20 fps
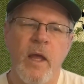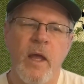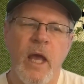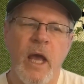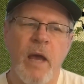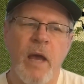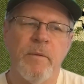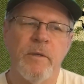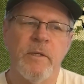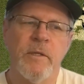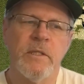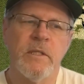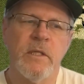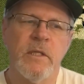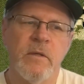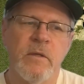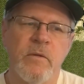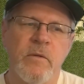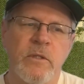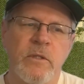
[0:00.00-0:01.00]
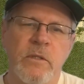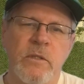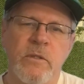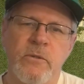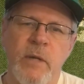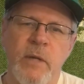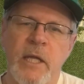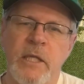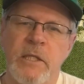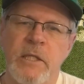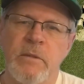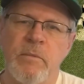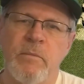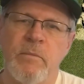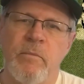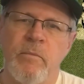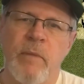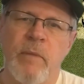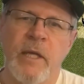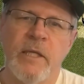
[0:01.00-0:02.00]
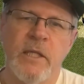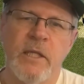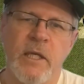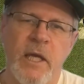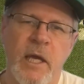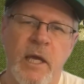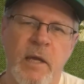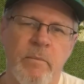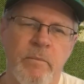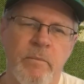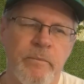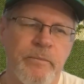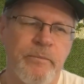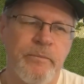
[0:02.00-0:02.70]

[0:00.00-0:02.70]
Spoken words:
Appa's and Strat's basic game.